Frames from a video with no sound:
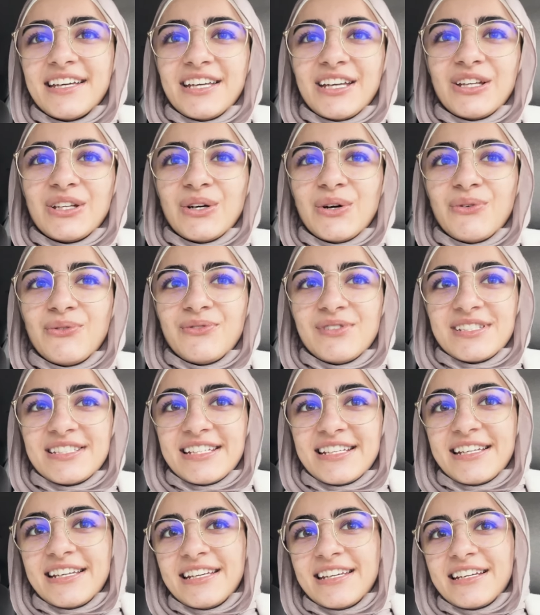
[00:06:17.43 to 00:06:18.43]
you know,
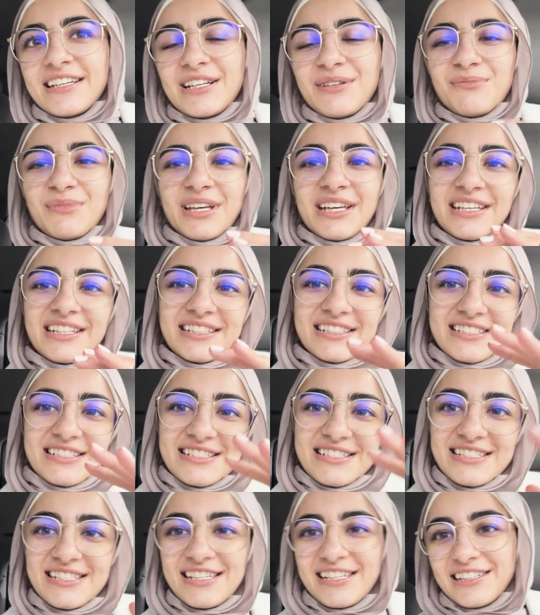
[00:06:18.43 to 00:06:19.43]
visiting, and I'm like
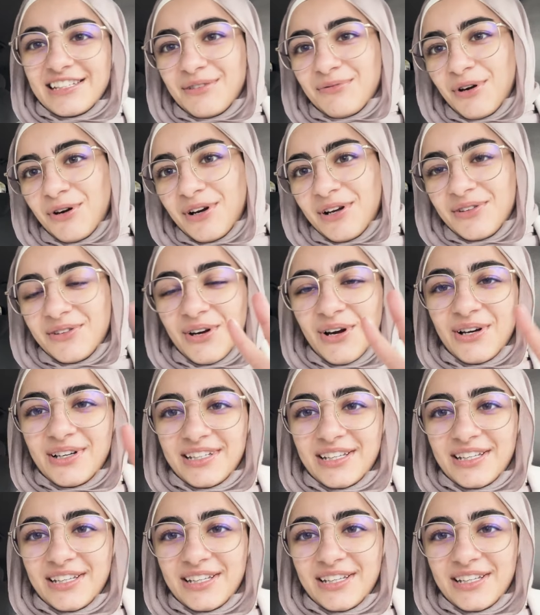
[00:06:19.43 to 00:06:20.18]
seeing them around the